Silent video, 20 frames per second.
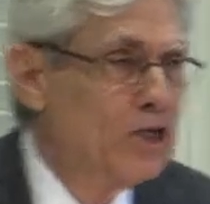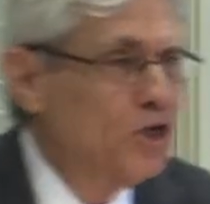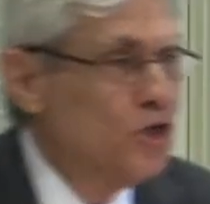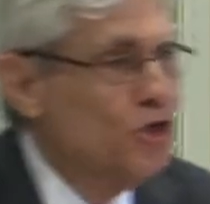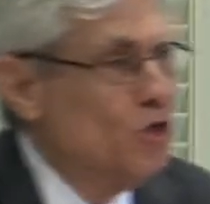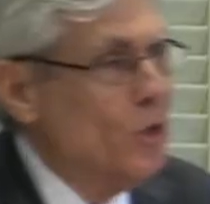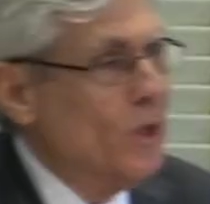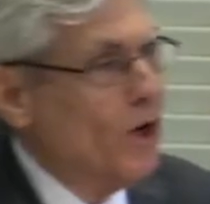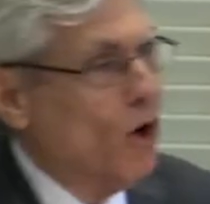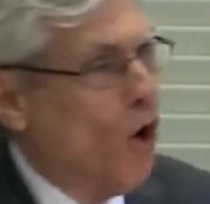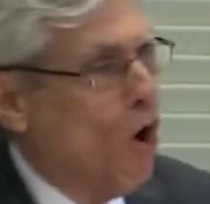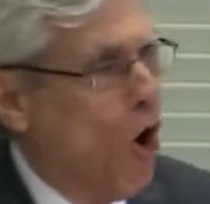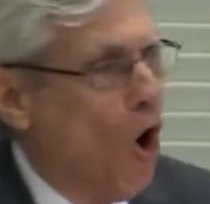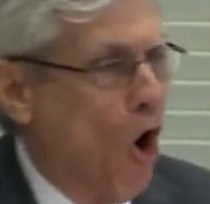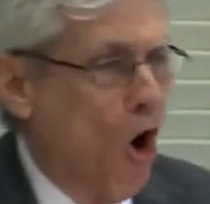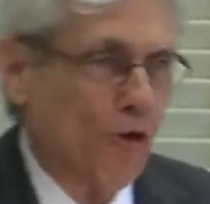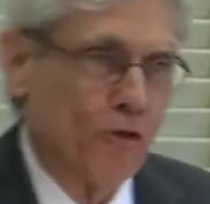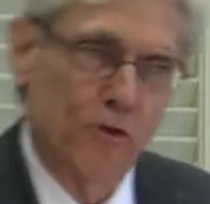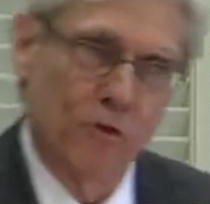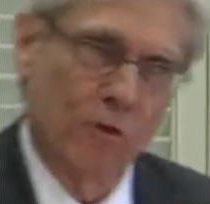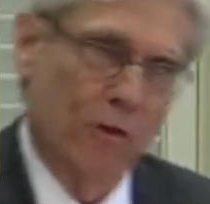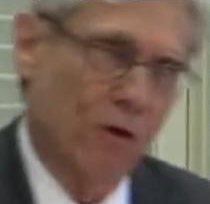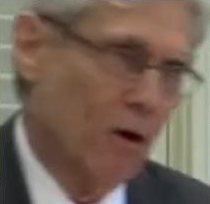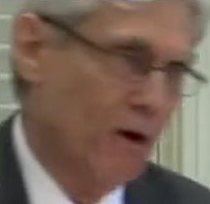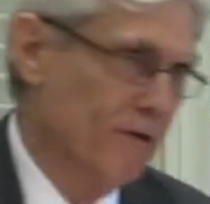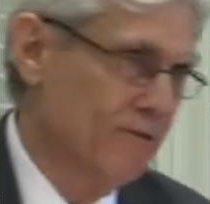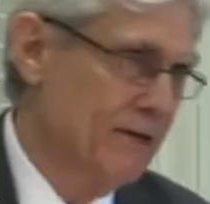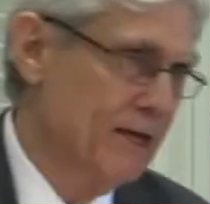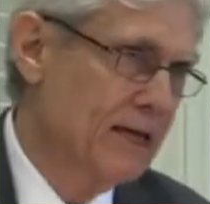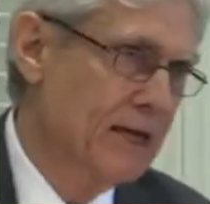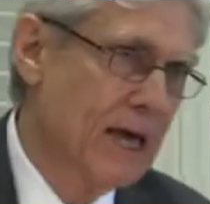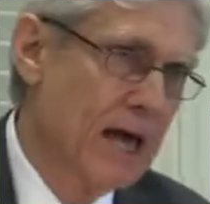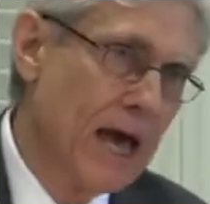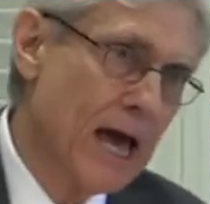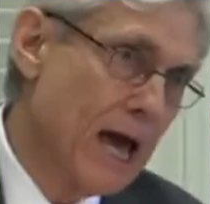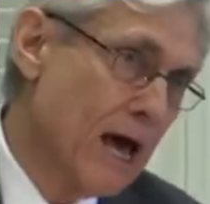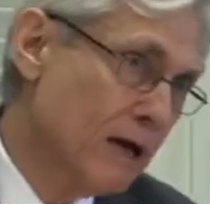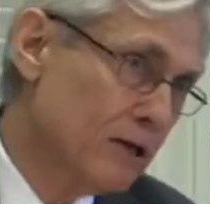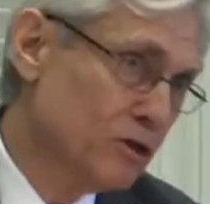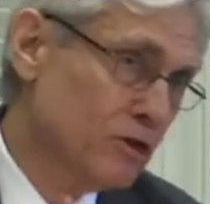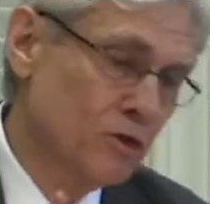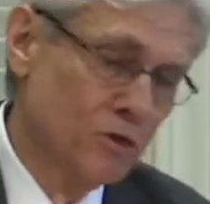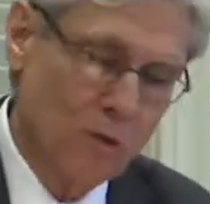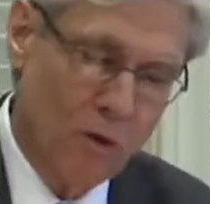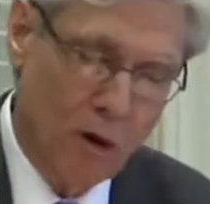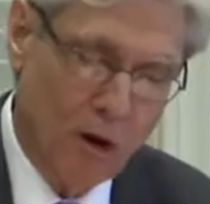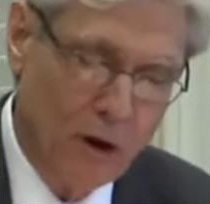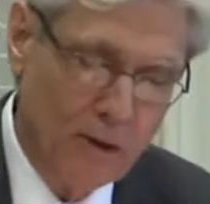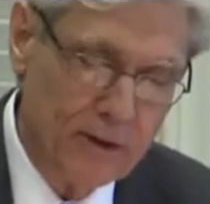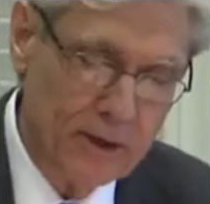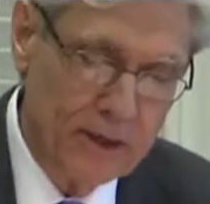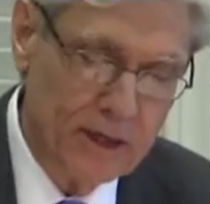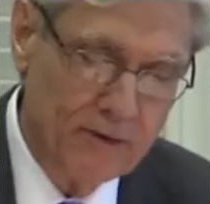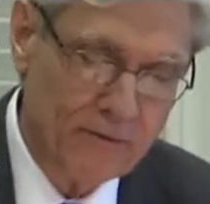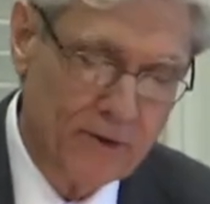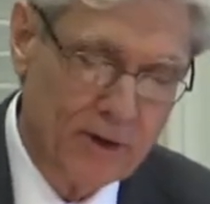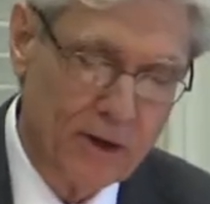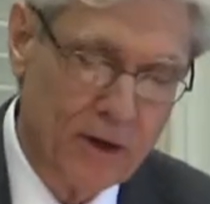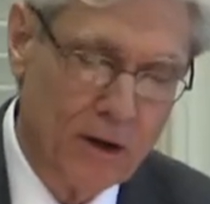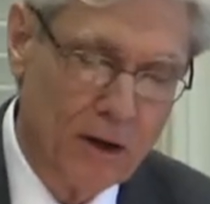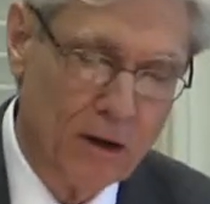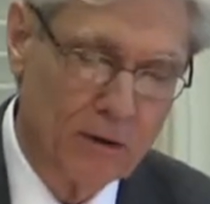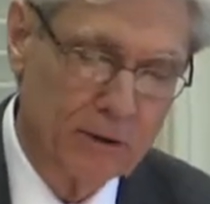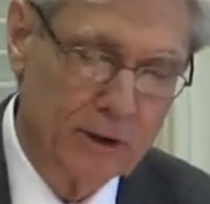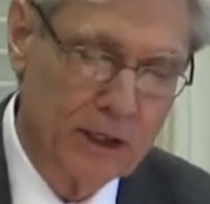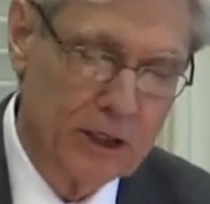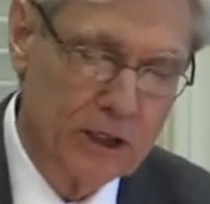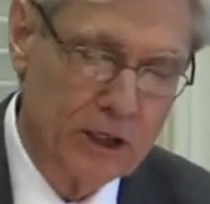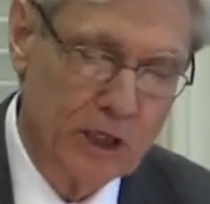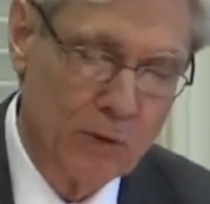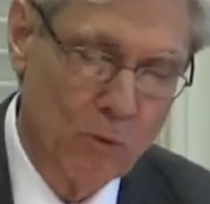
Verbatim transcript: us through it all, through all of the chaos, through all of the difficulties.